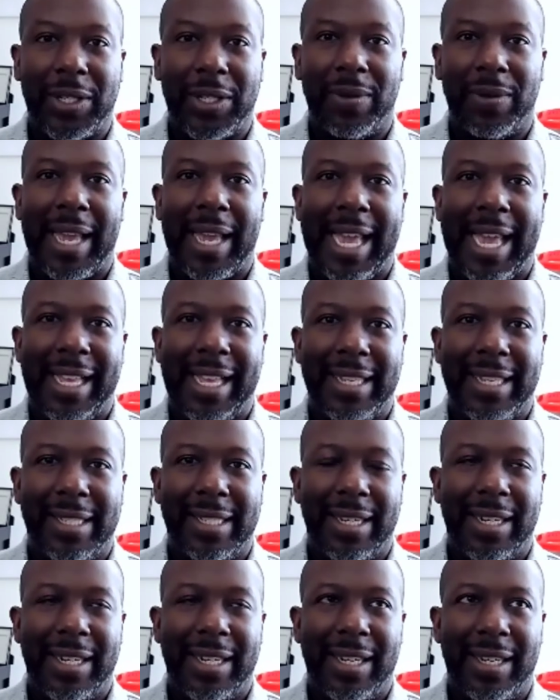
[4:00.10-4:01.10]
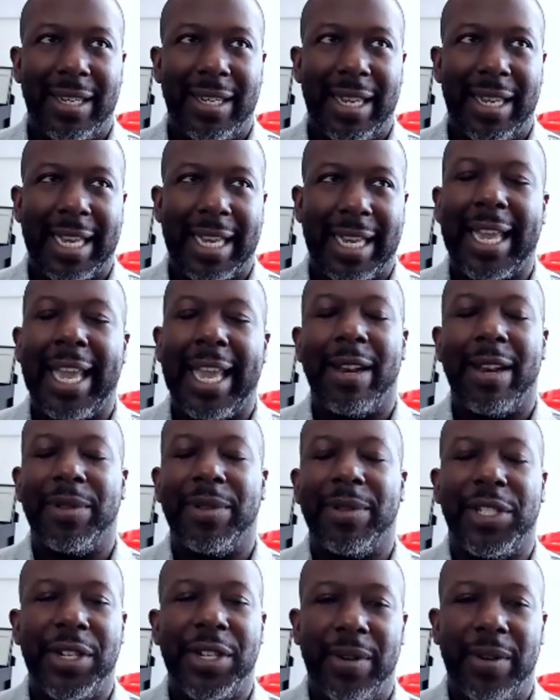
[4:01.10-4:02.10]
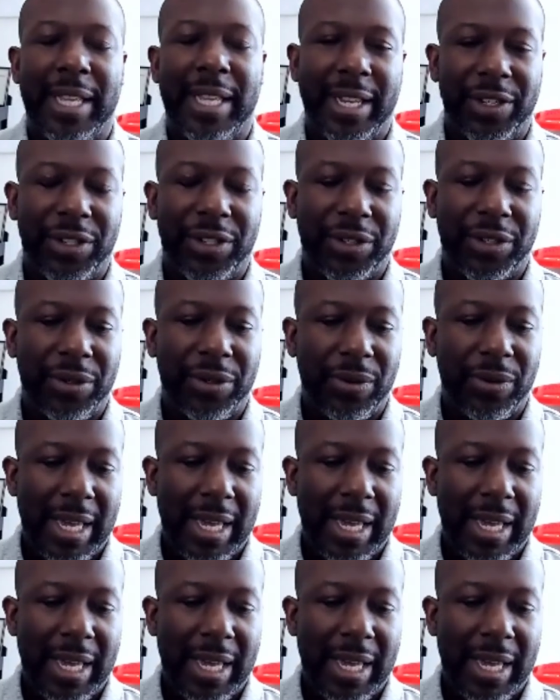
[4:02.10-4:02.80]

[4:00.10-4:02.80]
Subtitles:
has like a cannabis note in it too.